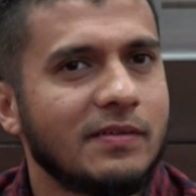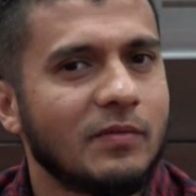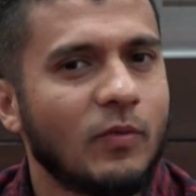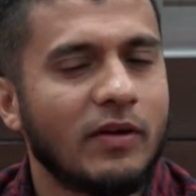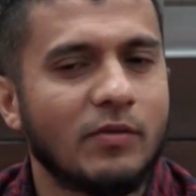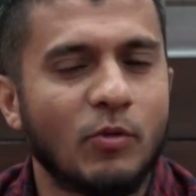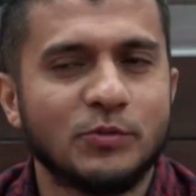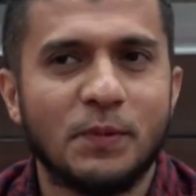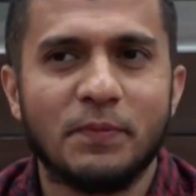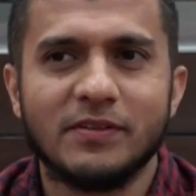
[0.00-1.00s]
What are
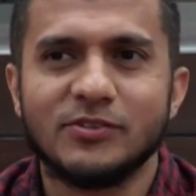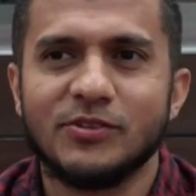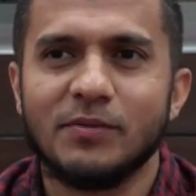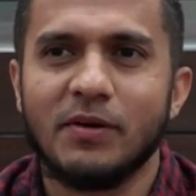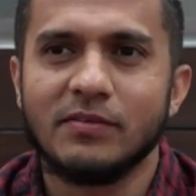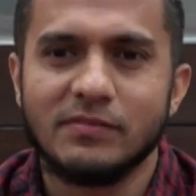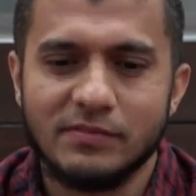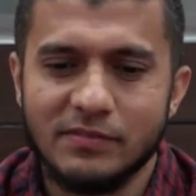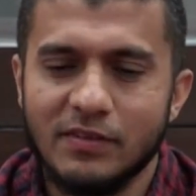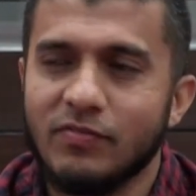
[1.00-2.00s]
most people concerned about?
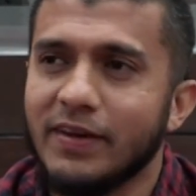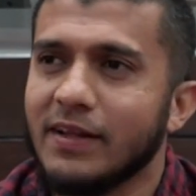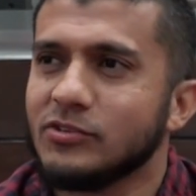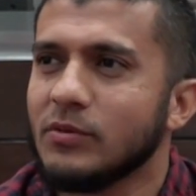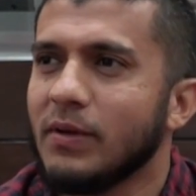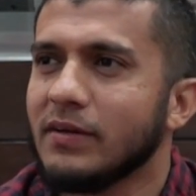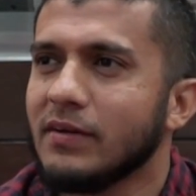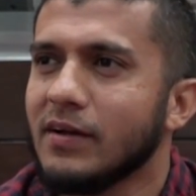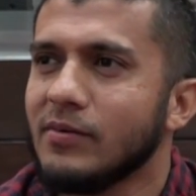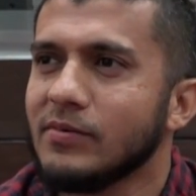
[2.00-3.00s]
The financial bank
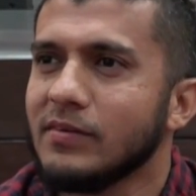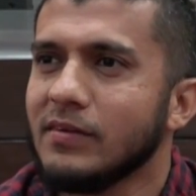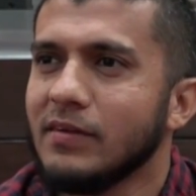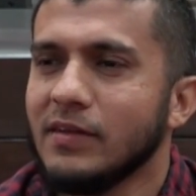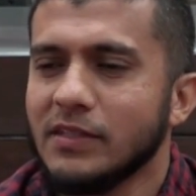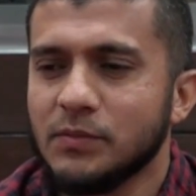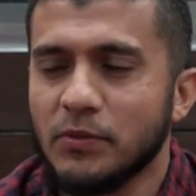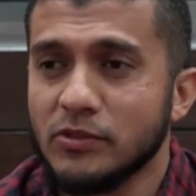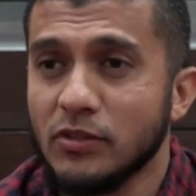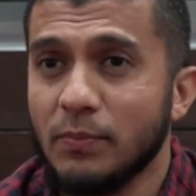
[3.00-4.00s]
account.
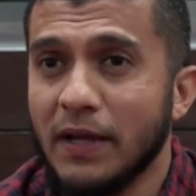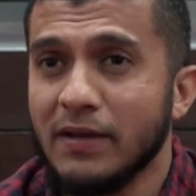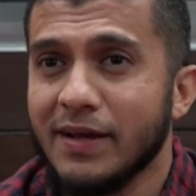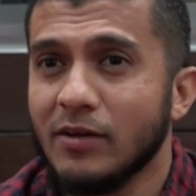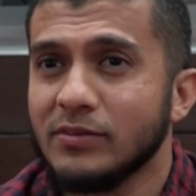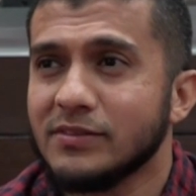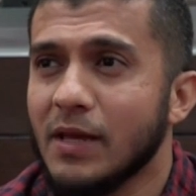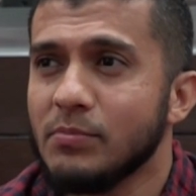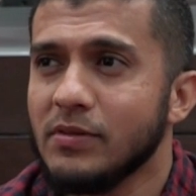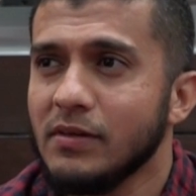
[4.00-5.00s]
Spiritual bank account is
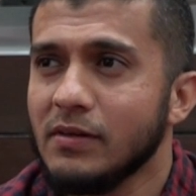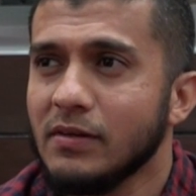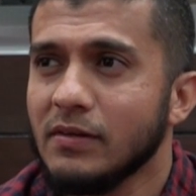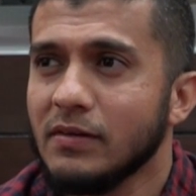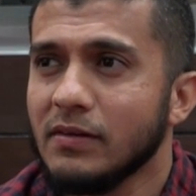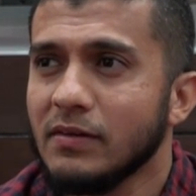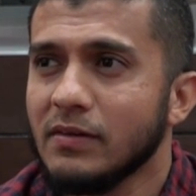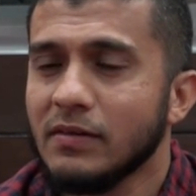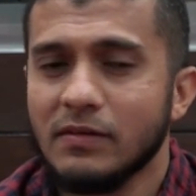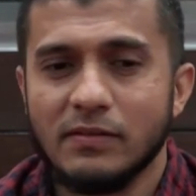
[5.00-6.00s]
empty.
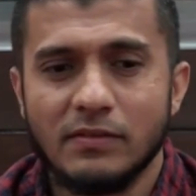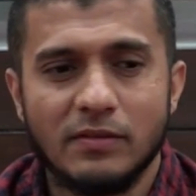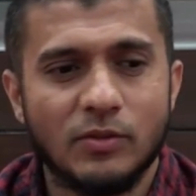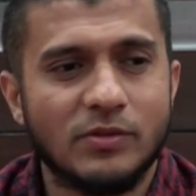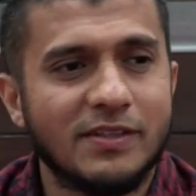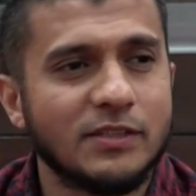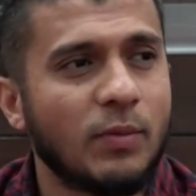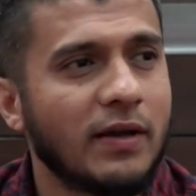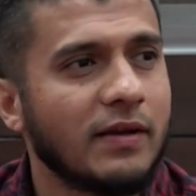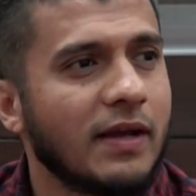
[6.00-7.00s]
Good deeds
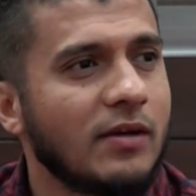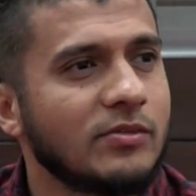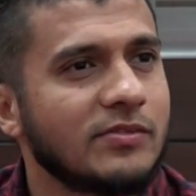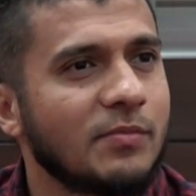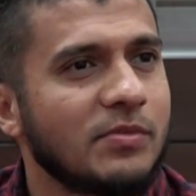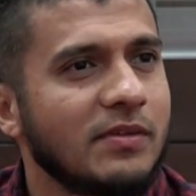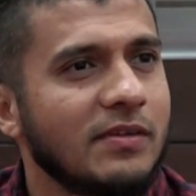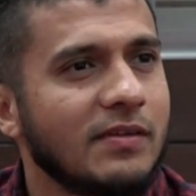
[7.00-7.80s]
bank account is empty.